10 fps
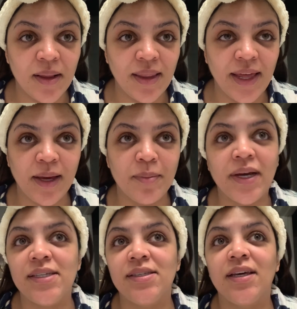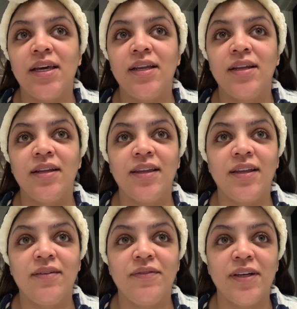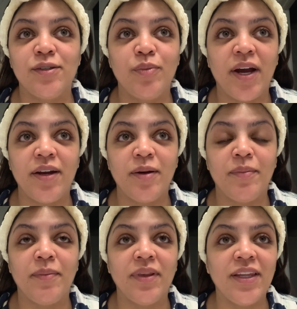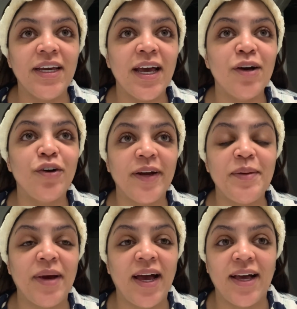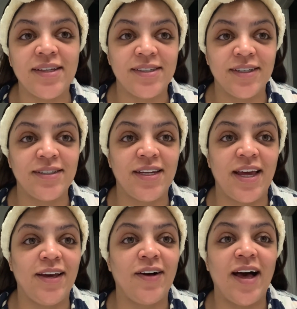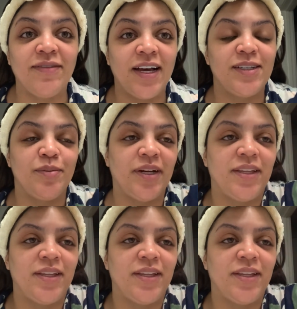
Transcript: like my skin feels brighter, look how green my eyes look today, y'all. I've got to bring the